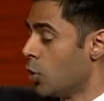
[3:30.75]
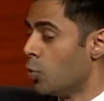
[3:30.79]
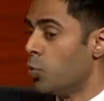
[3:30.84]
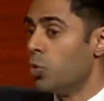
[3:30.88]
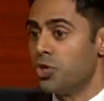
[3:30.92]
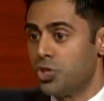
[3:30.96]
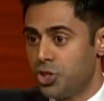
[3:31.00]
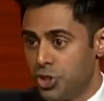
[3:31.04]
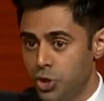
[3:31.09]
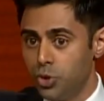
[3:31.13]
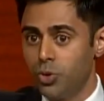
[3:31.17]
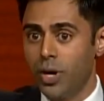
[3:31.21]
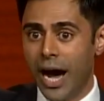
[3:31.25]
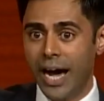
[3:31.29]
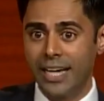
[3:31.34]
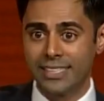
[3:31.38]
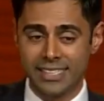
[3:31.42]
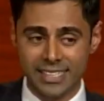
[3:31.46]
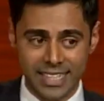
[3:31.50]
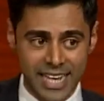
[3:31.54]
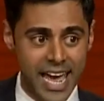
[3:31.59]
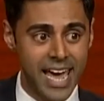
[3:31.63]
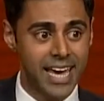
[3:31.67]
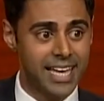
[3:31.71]
would you
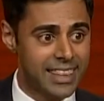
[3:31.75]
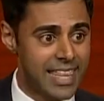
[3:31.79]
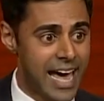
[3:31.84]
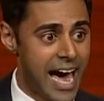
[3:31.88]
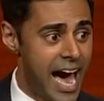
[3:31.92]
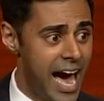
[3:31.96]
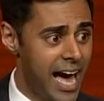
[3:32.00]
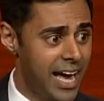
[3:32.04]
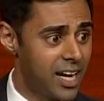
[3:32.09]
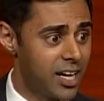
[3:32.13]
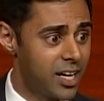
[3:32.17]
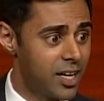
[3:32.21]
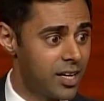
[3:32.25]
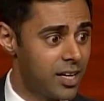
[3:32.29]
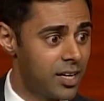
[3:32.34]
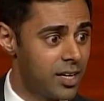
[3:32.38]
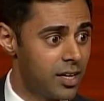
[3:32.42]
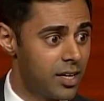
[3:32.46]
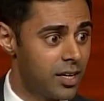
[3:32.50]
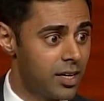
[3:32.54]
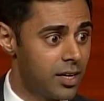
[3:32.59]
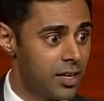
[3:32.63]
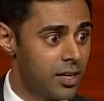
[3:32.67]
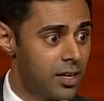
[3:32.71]
guys take that
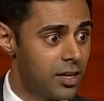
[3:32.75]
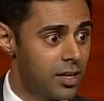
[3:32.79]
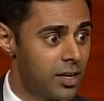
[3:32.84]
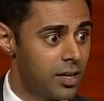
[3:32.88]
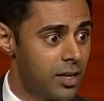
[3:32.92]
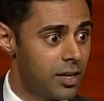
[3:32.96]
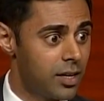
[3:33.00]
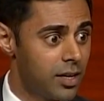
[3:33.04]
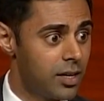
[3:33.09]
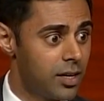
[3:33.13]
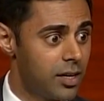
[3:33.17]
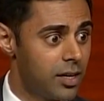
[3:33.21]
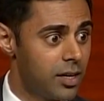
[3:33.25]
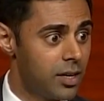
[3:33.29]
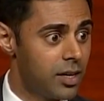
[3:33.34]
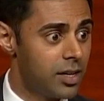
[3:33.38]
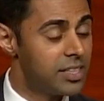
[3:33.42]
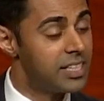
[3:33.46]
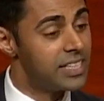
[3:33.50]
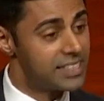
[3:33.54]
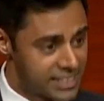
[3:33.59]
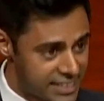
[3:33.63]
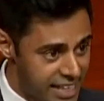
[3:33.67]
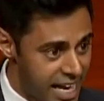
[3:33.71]

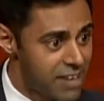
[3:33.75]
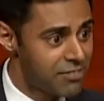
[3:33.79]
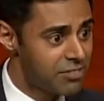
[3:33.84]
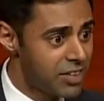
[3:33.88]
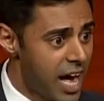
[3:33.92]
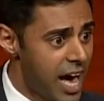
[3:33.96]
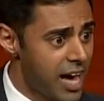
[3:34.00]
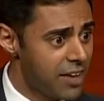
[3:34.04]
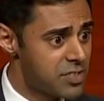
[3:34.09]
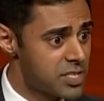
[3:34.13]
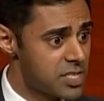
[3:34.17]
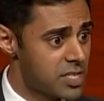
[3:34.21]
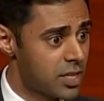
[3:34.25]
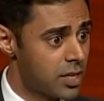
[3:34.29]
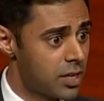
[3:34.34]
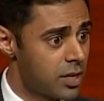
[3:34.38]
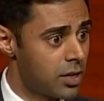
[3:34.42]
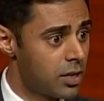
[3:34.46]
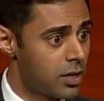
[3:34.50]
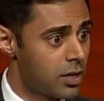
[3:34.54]
to save lives?